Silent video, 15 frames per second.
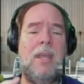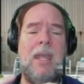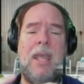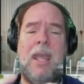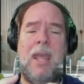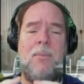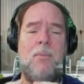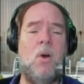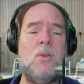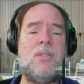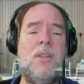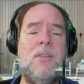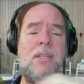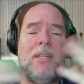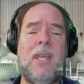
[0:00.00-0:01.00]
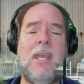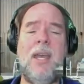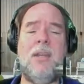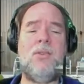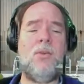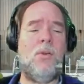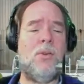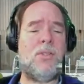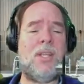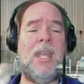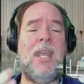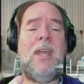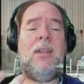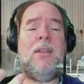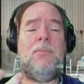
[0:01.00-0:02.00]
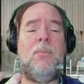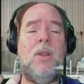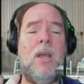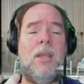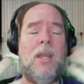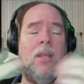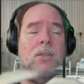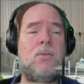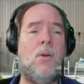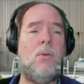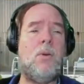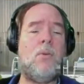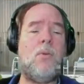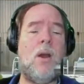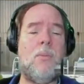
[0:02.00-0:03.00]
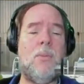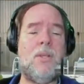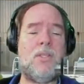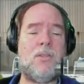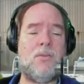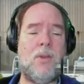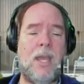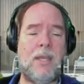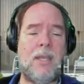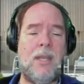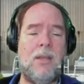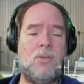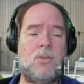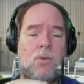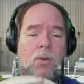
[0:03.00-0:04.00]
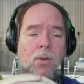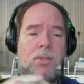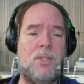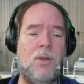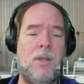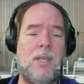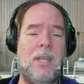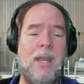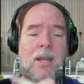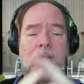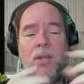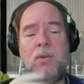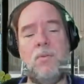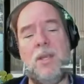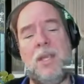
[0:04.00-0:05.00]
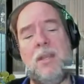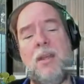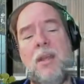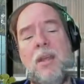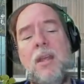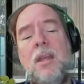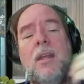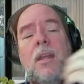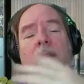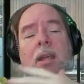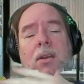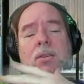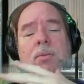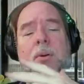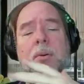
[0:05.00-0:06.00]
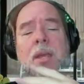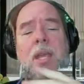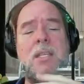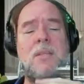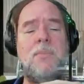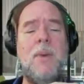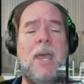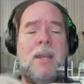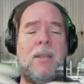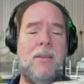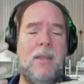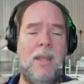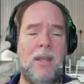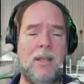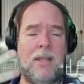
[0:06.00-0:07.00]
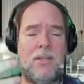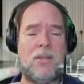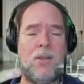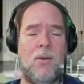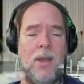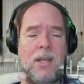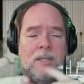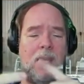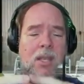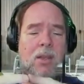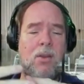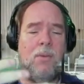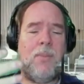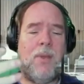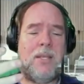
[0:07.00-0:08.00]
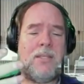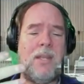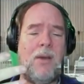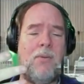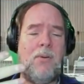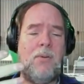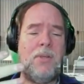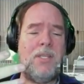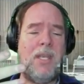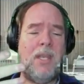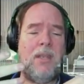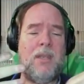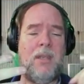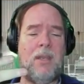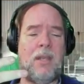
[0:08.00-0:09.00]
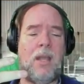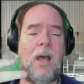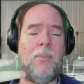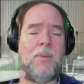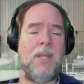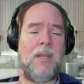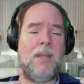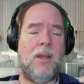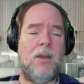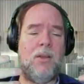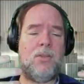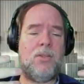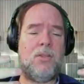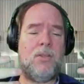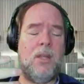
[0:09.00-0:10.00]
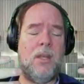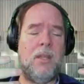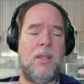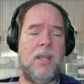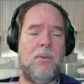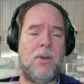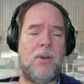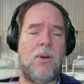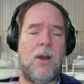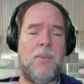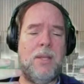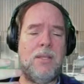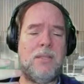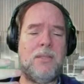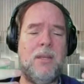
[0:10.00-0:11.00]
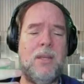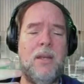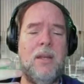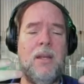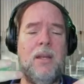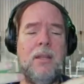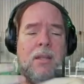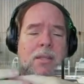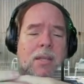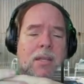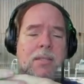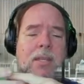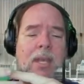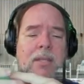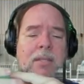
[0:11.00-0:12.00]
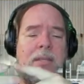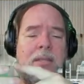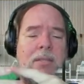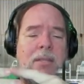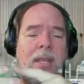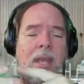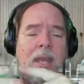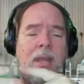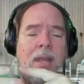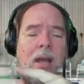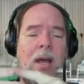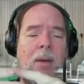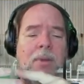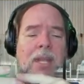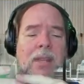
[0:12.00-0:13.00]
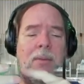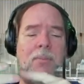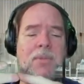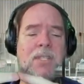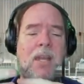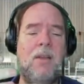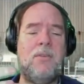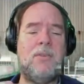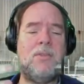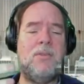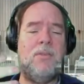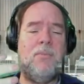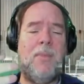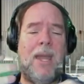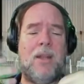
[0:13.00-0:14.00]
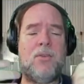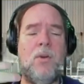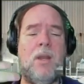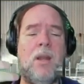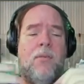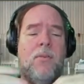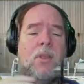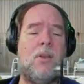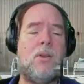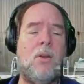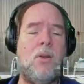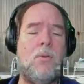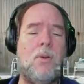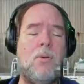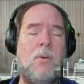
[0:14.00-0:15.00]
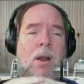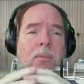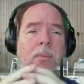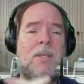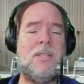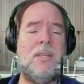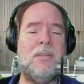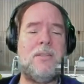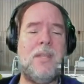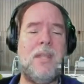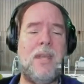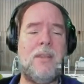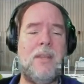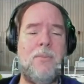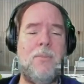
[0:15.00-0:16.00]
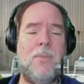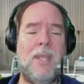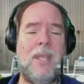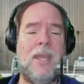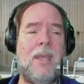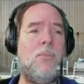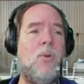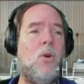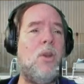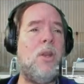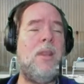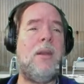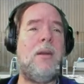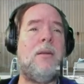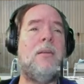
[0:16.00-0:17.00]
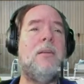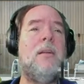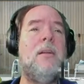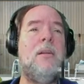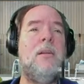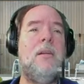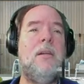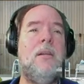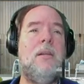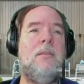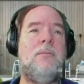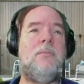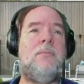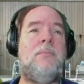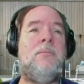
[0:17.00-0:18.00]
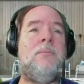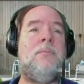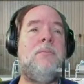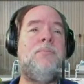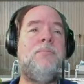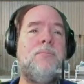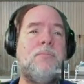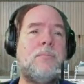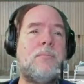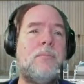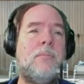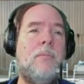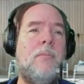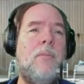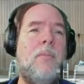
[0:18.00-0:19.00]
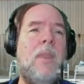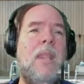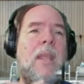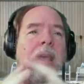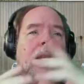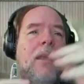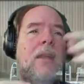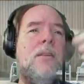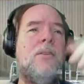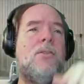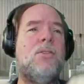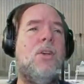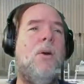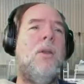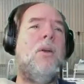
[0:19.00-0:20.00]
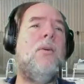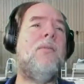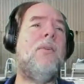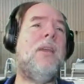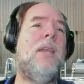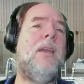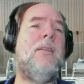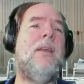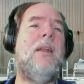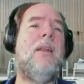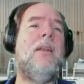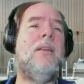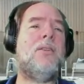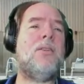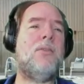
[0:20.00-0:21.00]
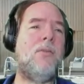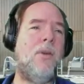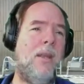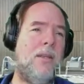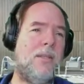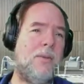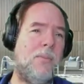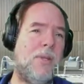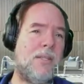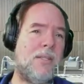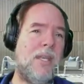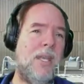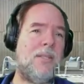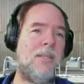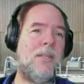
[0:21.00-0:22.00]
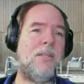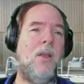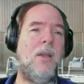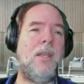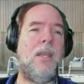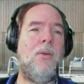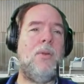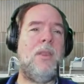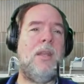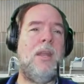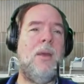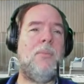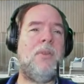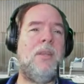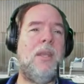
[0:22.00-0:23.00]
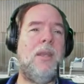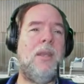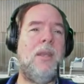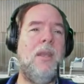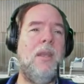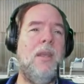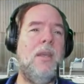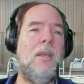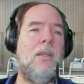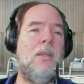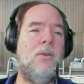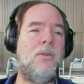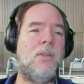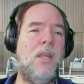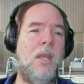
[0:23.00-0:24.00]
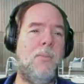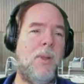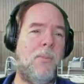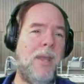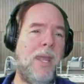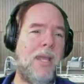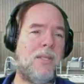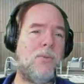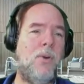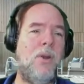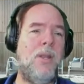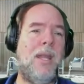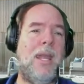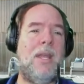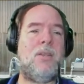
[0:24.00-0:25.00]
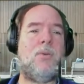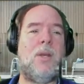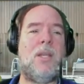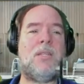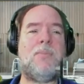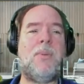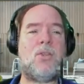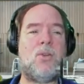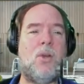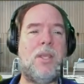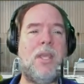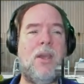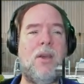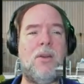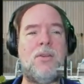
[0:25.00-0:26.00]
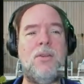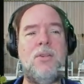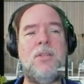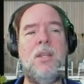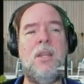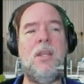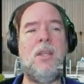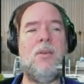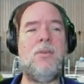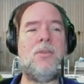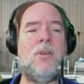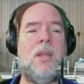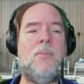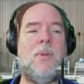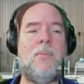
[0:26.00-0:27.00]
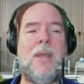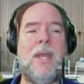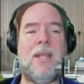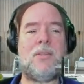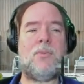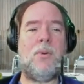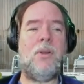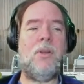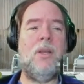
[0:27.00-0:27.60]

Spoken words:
And most of these AI tools can plug into a requirements tracking tool. So it can actually read, here's what we expect, and let's go execute it based on what we see. You update the requirements. The test cases can update themselves to match whatever the current requirements is that the BA put in there. It is showing over here that it has created some test cases, logging with an empty username and password, entering special characters in the username and password.